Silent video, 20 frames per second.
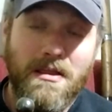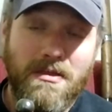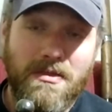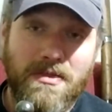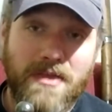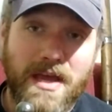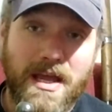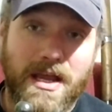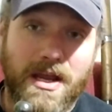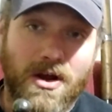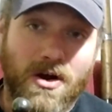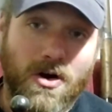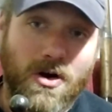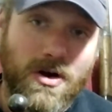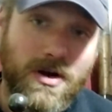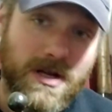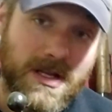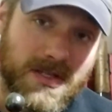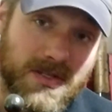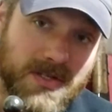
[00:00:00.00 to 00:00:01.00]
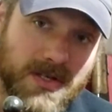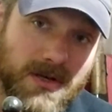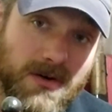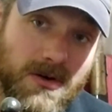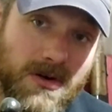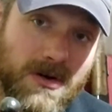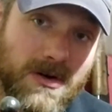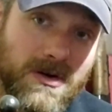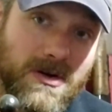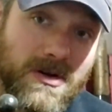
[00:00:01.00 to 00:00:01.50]
they aren't
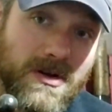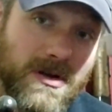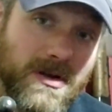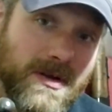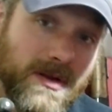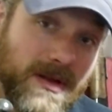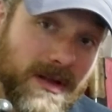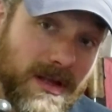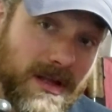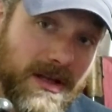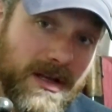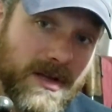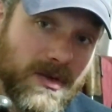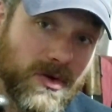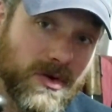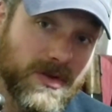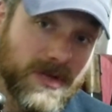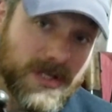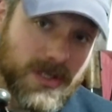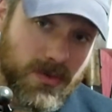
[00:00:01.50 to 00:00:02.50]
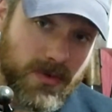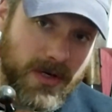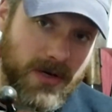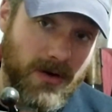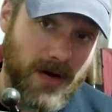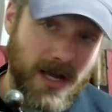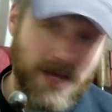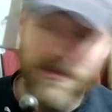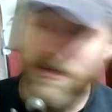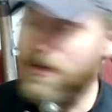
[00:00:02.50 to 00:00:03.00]
considered, and neither are the Swede
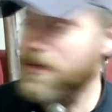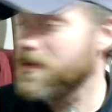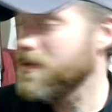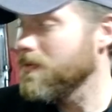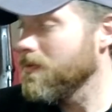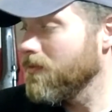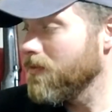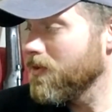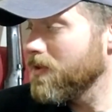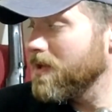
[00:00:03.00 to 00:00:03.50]
rifles for